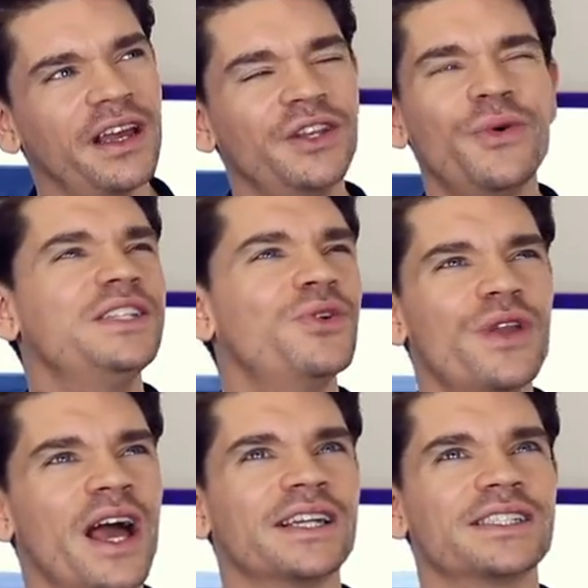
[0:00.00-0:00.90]
it? No, I
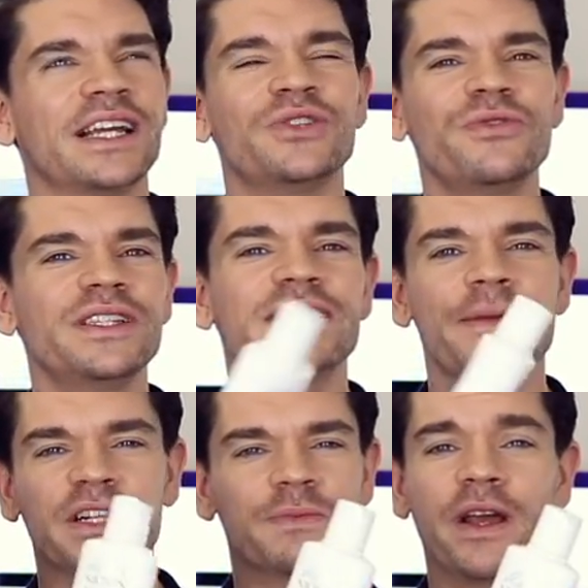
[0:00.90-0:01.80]
don't actually. I don't really
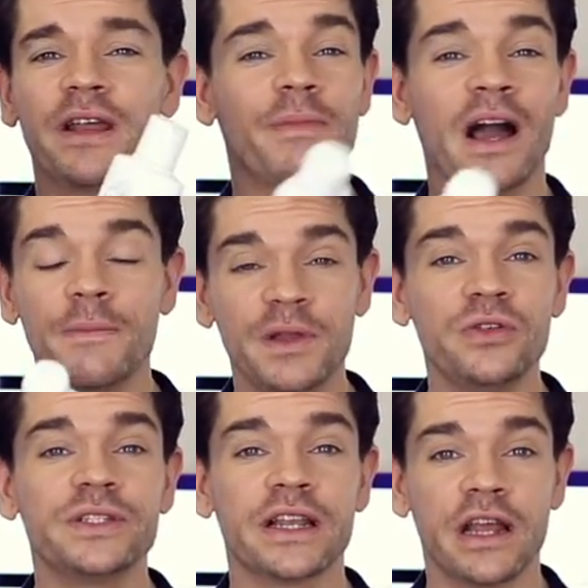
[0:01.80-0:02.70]
say much about it, but I've been
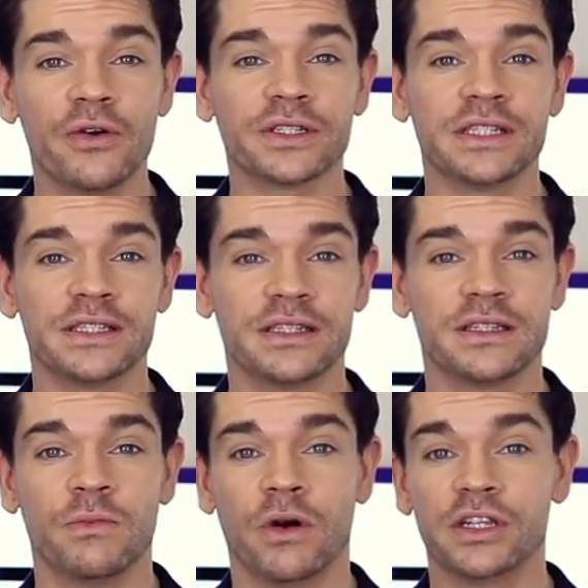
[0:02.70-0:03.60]
using Nioxin
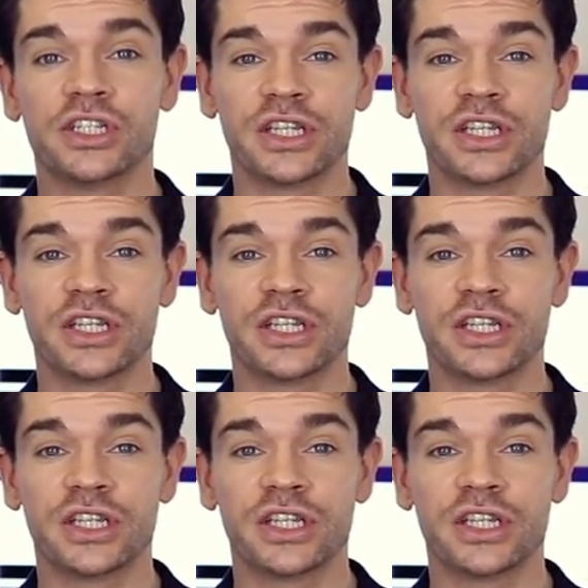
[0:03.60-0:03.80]
System 1